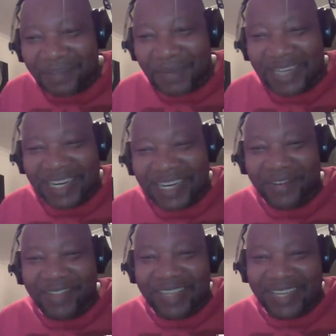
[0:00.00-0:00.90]
but I
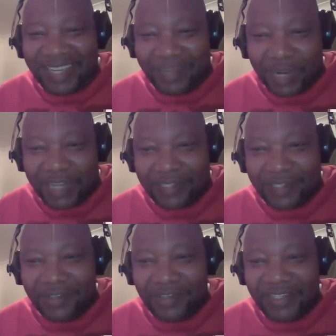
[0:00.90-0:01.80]
don't think he
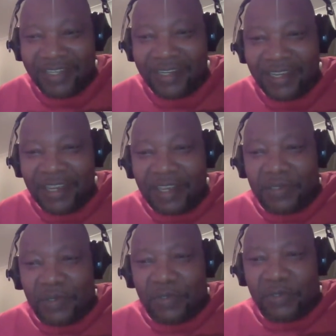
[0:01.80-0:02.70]
was, you see.
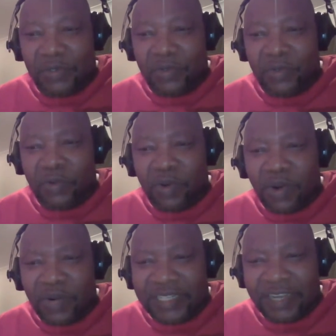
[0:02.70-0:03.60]
So you
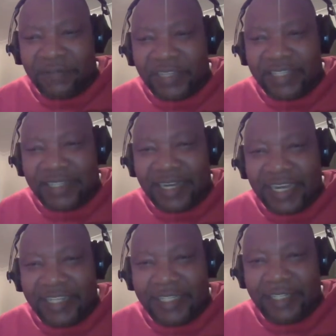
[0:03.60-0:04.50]
always have these
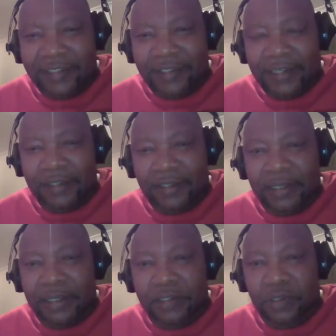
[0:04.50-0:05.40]
legends
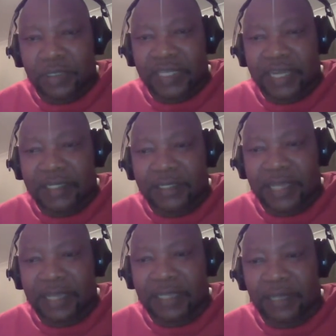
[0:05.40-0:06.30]
in societies
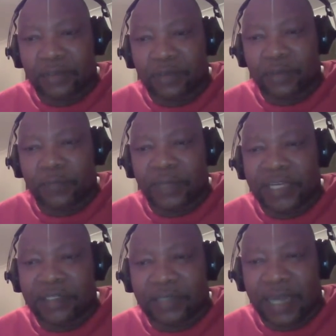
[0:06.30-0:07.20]
that are sort of
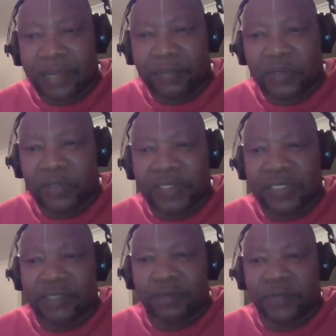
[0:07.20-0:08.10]
very tribal and
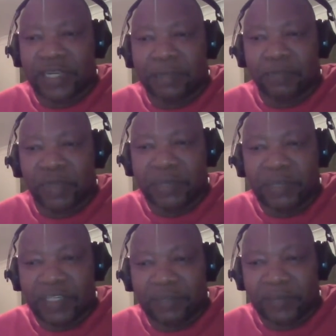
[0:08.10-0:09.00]
still very
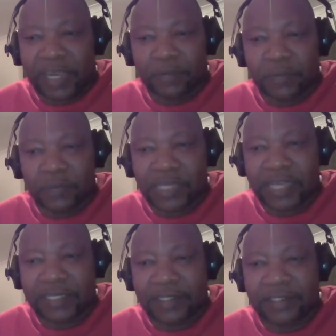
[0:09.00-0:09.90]
primitive kind of
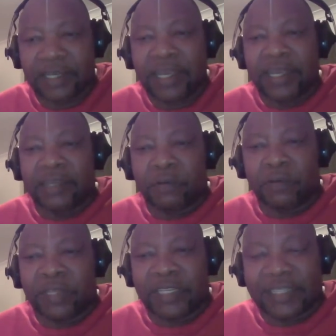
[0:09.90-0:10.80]
societies,
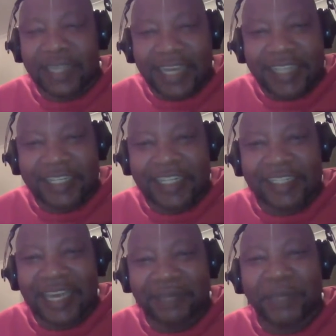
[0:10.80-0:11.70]
with these
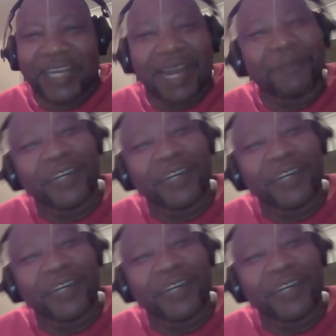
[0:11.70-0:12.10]
legends that become